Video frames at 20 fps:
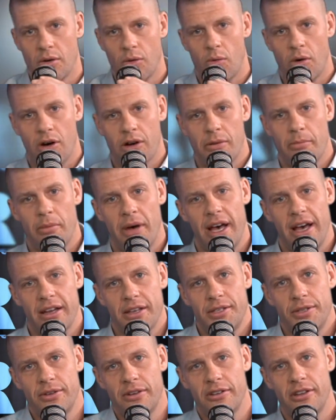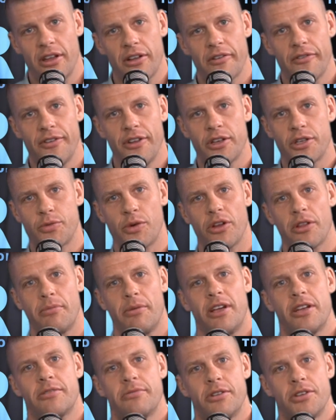Welcome back to another Village Wealth
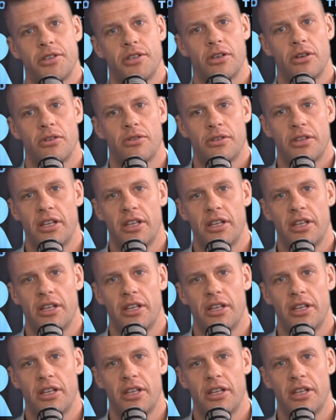Management show.